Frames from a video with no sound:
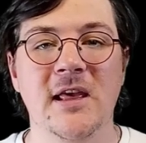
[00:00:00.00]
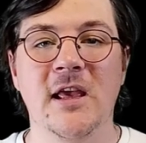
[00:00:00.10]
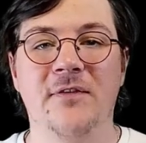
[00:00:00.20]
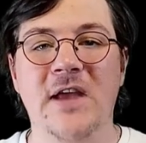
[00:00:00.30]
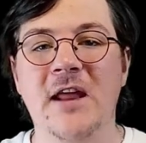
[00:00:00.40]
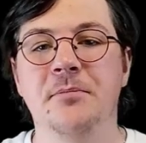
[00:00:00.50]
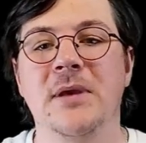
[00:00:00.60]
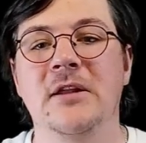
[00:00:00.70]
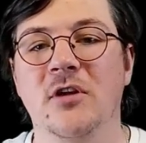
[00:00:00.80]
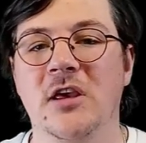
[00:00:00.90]
If he had
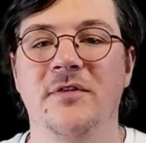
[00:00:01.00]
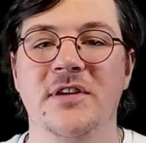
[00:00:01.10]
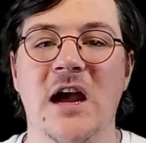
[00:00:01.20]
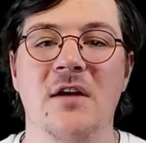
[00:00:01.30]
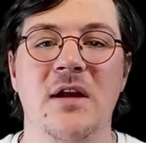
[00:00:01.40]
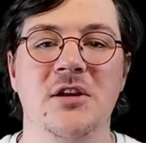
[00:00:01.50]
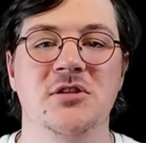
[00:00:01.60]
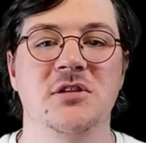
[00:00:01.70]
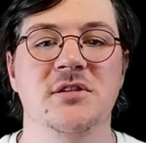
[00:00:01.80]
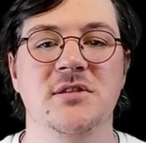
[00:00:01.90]
been looking for
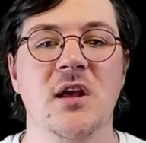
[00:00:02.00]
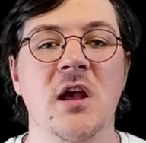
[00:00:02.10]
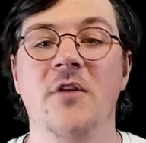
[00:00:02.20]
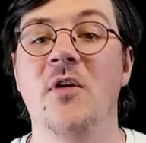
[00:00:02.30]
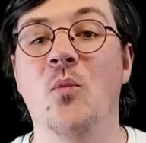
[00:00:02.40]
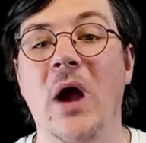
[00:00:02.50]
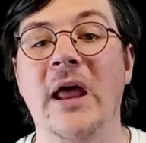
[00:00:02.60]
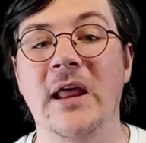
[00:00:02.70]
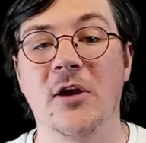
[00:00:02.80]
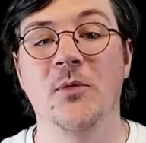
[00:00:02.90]
directions, then why
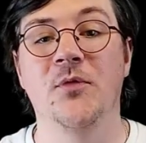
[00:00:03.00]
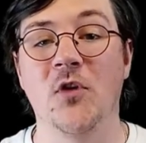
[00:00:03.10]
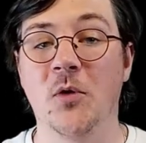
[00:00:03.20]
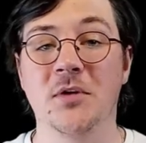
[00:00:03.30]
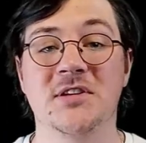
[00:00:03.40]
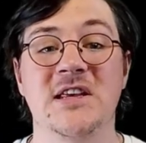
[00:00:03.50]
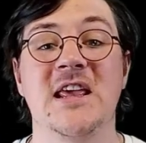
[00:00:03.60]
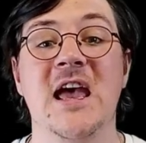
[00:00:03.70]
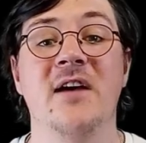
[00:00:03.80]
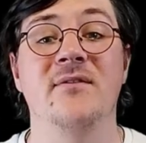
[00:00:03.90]
hadn't he come forward to say,
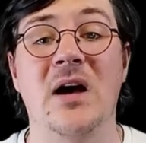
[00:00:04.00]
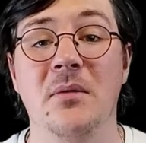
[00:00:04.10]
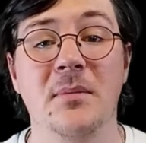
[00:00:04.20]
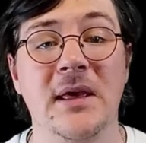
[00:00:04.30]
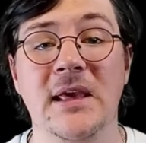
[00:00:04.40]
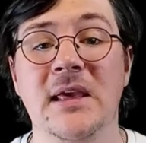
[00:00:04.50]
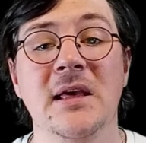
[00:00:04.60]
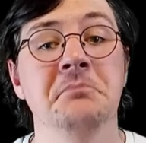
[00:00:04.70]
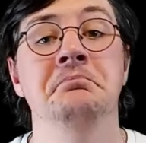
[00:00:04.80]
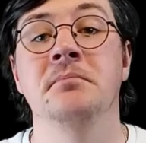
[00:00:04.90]
yeah, that was me,
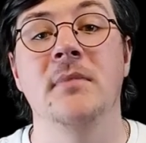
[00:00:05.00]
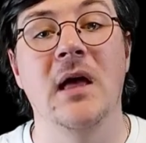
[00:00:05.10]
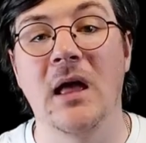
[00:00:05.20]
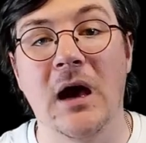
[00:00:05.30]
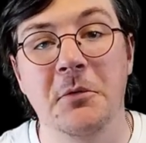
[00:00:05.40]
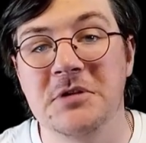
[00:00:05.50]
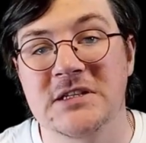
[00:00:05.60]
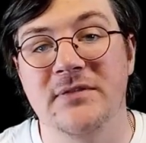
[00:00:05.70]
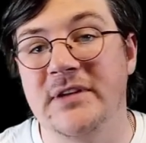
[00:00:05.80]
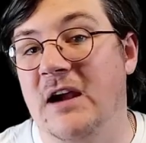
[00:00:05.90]
I was
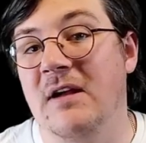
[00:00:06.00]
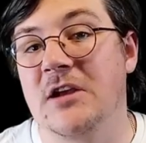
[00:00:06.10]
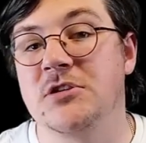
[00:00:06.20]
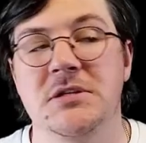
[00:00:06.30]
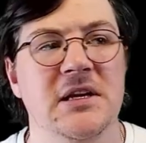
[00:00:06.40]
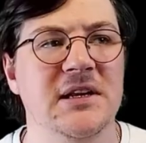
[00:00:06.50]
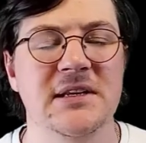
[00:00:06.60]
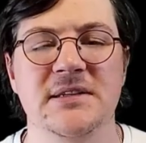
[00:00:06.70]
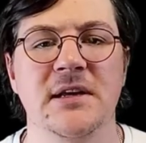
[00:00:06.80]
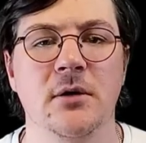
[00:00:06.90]
asking for directions, I
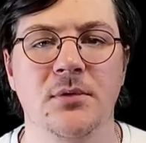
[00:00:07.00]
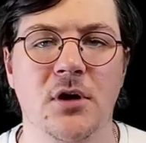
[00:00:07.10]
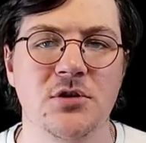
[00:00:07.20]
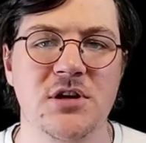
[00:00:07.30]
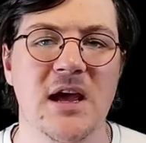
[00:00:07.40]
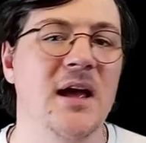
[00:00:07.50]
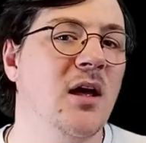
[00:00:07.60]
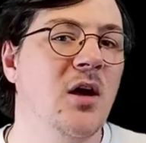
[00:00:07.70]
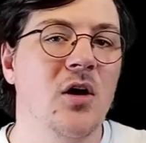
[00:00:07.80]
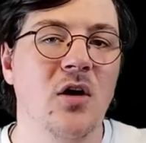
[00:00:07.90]
didn't say I would dodge you,
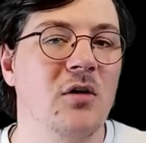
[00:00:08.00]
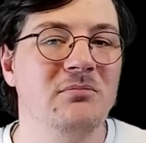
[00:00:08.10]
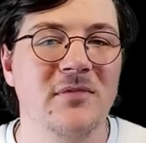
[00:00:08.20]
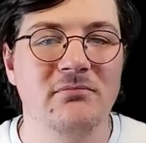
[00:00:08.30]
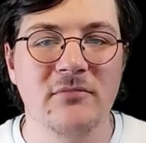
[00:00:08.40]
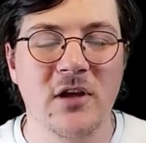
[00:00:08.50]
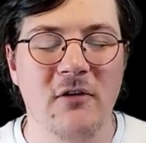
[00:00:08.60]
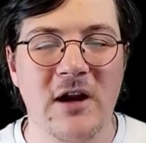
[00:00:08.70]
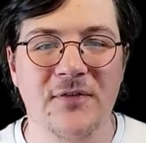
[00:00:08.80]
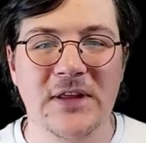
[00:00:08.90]

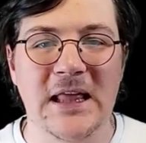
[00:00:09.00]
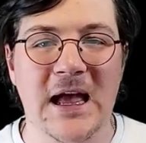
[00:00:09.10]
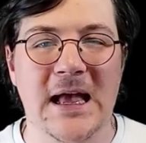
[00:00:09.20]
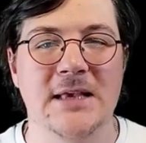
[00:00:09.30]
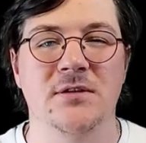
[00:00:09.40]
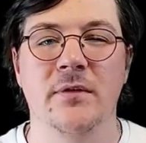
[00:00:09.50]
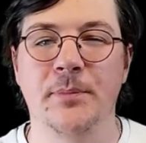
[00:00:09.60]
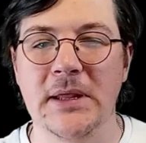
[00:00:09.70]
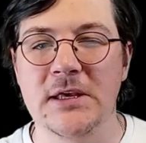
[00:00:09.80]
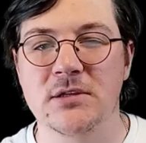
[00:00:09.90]
or anything like that. So the
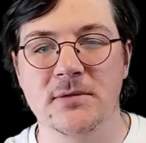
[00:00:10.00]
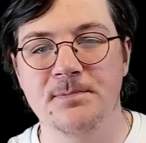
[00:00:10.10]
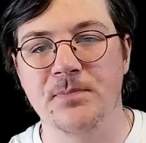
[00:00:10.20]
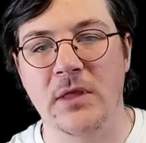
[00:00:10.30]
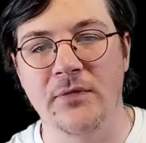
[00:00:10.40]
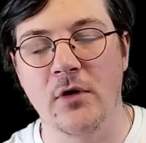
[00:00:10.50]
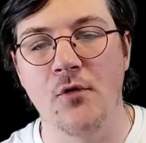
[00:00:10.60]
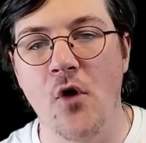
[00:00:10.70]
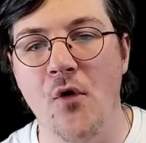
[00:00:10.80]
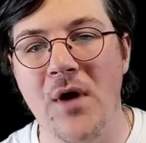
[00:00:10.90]
police that
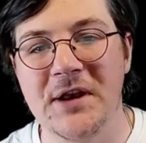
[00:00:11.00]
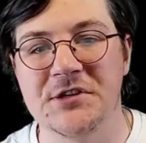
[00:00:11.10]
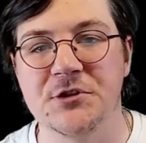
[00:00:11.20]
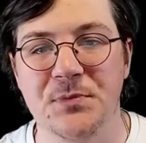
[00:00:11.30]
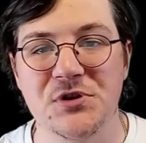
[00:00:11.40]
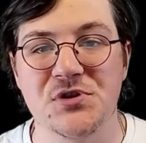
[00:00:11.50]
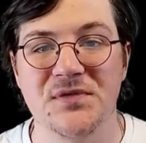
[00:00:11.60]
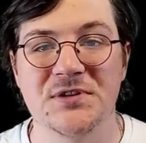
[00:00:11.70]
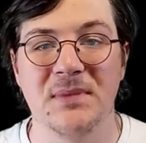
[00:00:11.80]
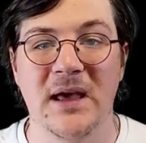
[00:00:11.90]
were already suspicious of
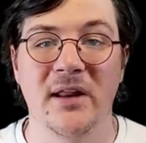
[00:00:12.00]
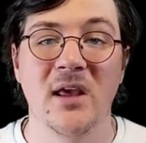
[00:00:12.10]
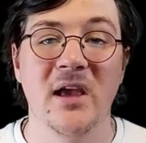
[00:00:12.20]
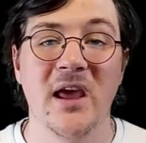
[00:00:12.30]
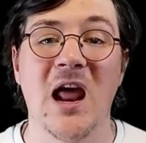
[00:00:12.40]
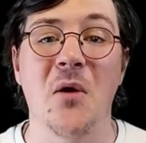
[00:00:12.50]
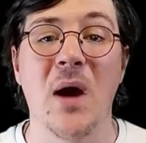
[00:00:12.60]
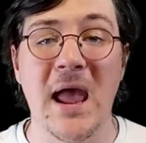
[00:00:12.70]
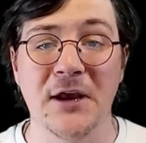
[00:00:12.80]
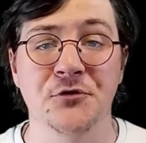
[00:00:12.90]
this man are now
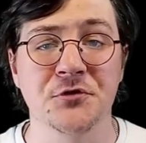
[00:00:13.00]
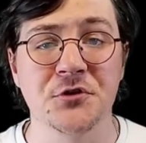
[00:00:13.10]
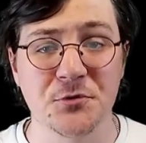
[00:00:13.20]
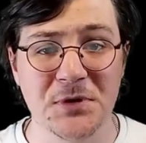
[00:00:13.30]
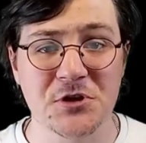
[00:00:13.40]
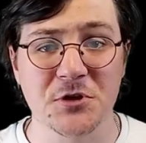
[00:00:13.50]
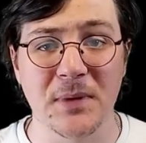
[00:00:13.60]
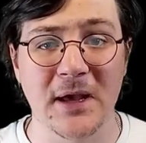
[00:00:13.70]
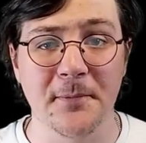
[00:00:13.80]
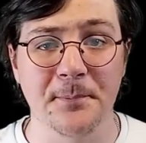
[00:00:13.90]
extra suspicious
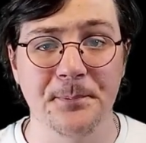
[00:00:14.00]
about him.